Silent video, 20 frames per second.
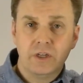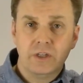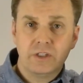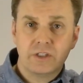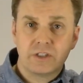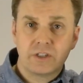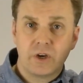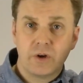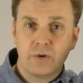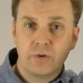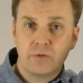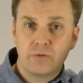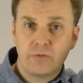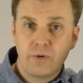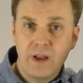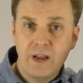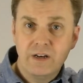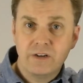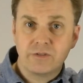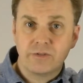sound
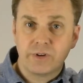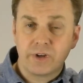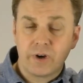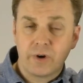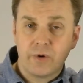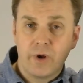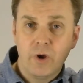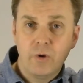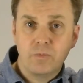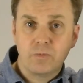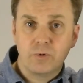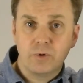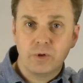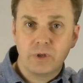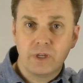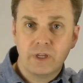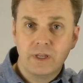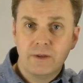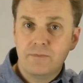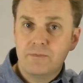rendering or output,